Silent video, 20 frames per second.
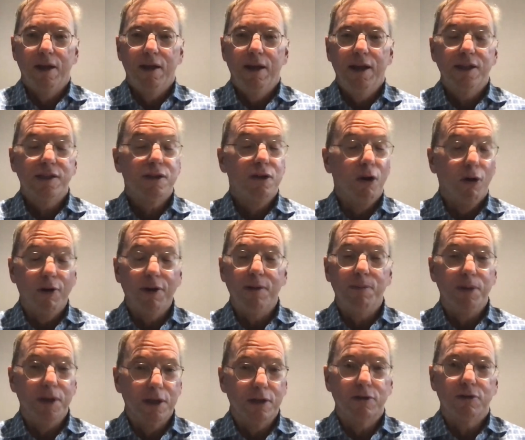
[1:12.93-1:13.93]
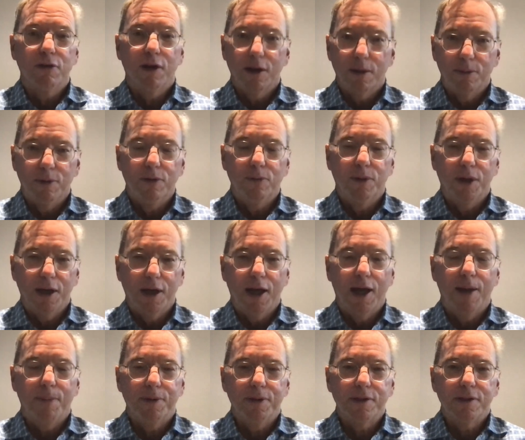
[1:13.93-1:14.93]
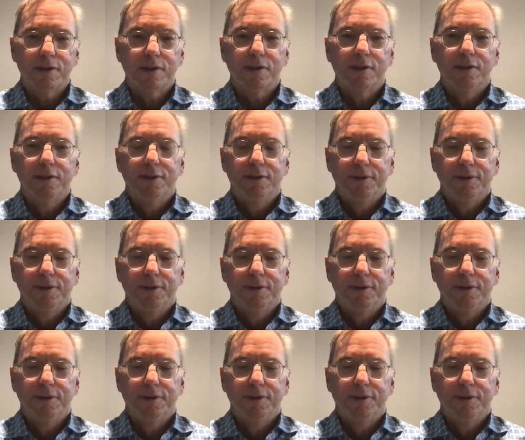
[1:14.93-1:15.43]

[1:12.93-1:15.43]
It's going to be incredible when it happens.